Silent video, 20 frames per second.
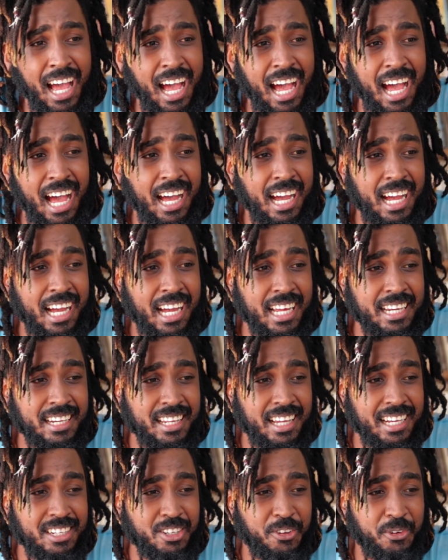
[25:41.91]
And
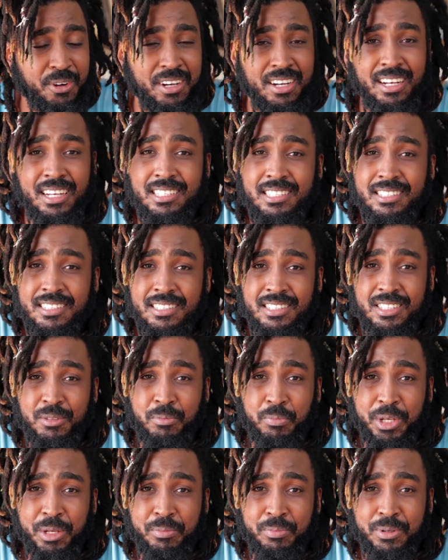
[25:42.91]
I don't listen to
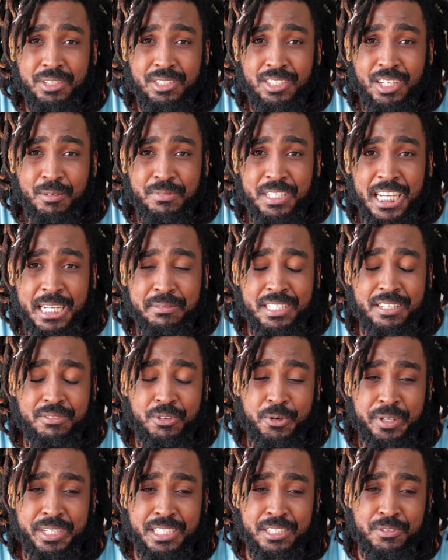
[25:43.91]
people sometimes, even
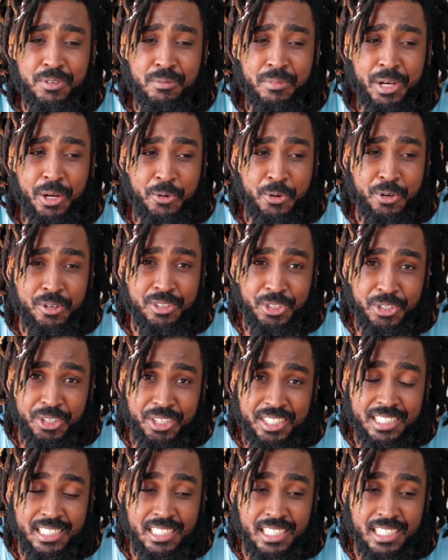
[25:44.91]
when it's for my own good.